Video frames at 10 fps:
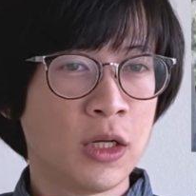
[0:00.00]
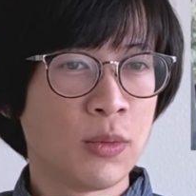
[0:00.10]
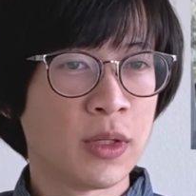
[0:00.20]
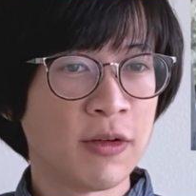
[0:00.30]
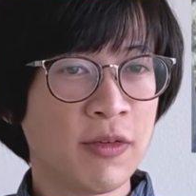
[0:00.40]

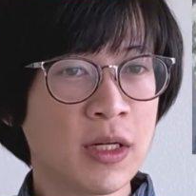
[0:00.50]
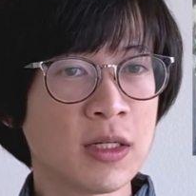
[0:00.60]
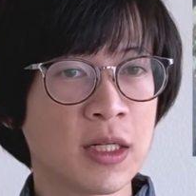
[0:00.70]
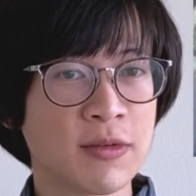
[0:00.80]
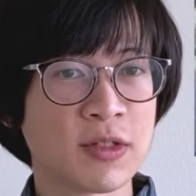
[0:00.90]
When the finger
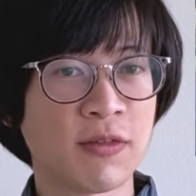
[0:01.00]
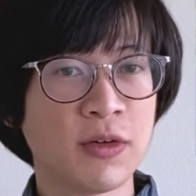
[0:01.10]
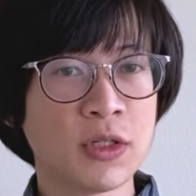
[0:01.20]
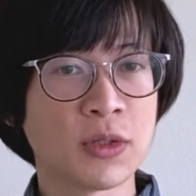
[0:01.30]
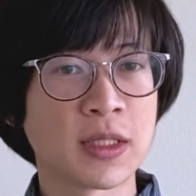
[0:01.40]
leaves the
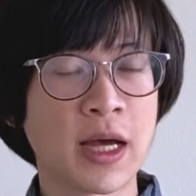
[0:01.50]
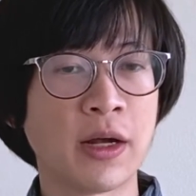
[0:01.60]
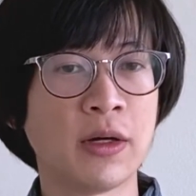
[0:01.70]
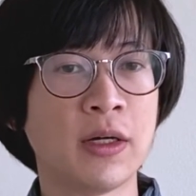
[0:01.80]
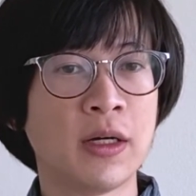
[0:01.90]
virtual
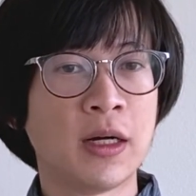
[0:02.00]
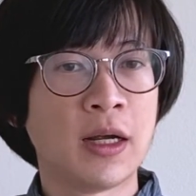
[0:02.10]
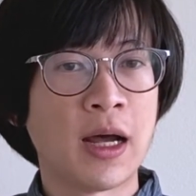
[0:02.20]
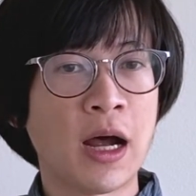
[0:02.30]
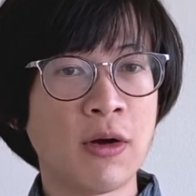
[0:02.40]
tire,
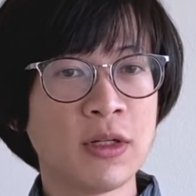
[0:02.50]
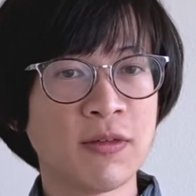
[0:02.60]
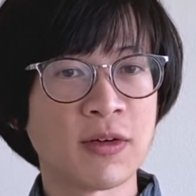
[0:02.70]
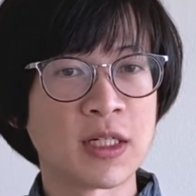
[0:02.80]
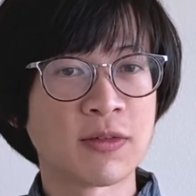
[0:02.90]
our
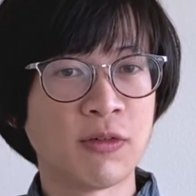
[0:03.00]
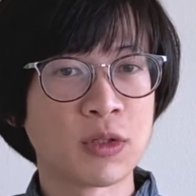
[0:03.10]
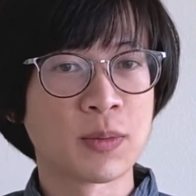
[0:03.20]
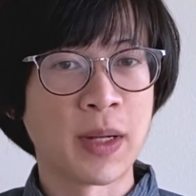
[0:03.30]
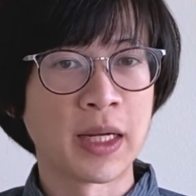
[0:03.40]
device
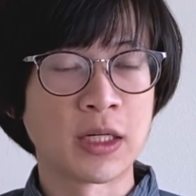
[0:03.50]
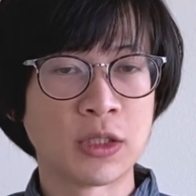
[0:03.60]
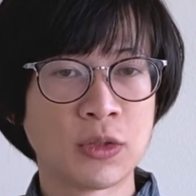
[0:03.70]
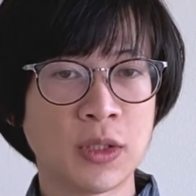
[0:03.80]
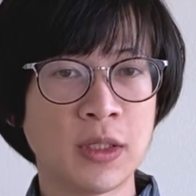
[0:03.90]
falls back
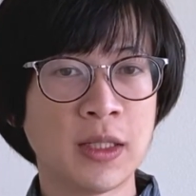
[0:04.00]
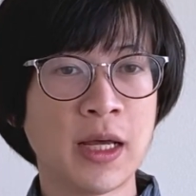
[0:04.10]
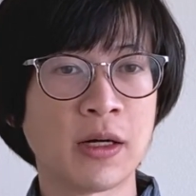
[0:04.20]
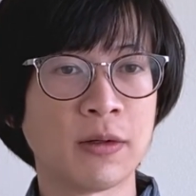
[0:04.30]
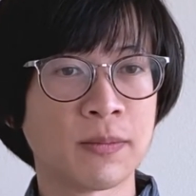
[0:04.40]
onto the nail,